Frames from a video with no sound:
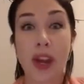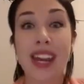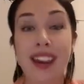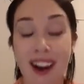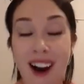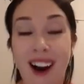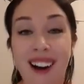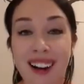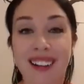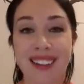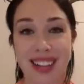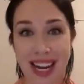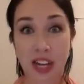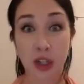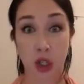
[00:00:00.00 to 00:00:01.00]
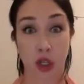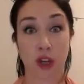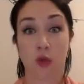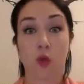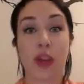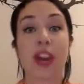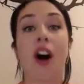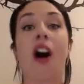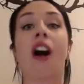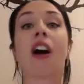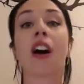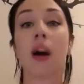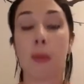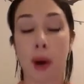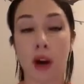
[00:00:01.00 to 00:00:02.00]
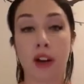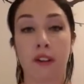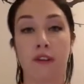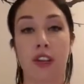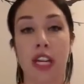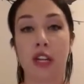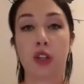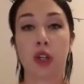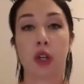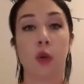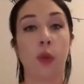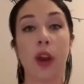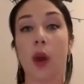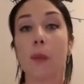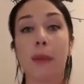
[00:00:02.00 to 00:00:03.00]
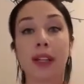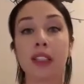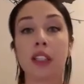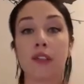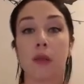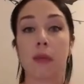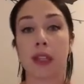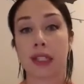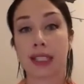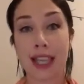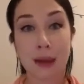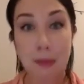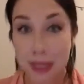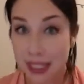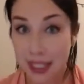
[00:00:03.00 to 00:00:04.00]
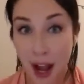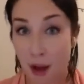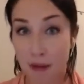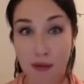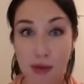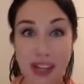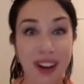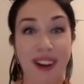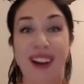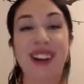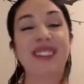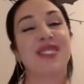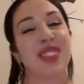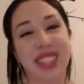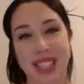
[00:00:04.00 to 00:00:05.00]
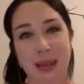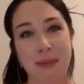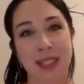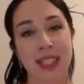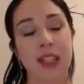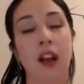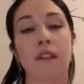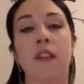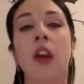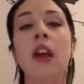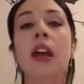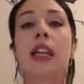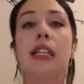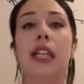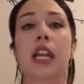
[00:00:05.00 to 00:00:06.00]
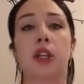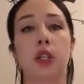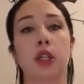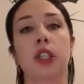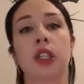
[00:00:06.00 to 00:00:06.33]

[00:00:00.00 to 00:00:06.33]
are nature. We are a part of nature. We are built from the same stuff. We are the same stuff. Nature